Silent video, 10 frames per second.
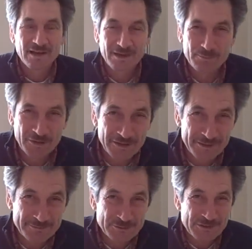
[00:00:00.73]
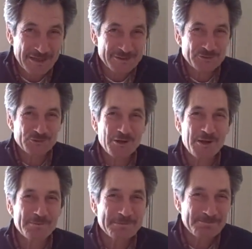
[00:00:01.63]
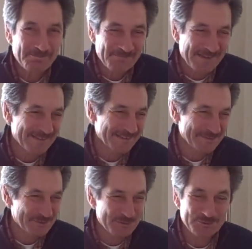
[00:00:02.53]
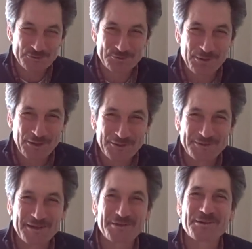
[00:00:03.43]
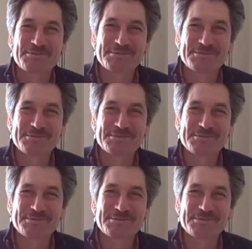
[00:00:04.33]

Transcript: Hi, my name is Nigel Hammond. Excuse the smile, can't help